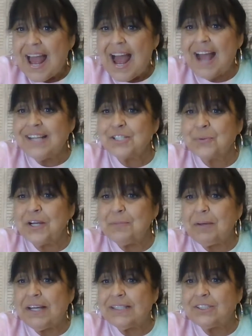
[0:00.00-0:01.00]
Hey, Sweet
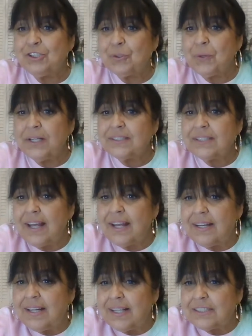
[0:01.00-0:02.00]
Peach Joyce.
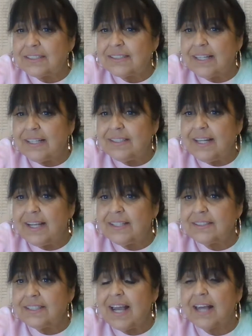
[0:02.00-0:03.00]
And let's see,
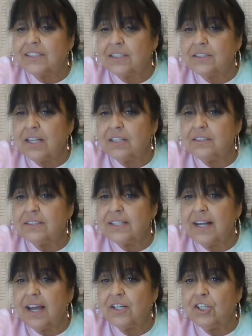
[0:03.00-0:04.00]
Nancy, I done
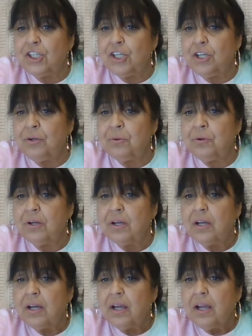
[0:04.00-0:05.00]
said hi to you.
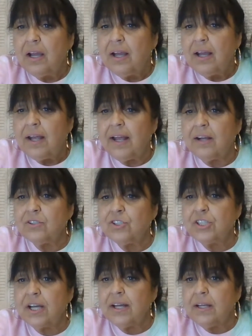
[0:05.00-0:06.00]

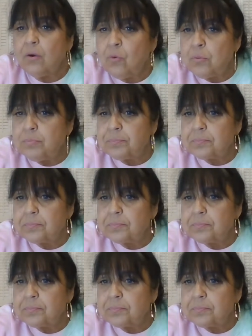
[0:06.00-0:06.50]
LJ. Ooh.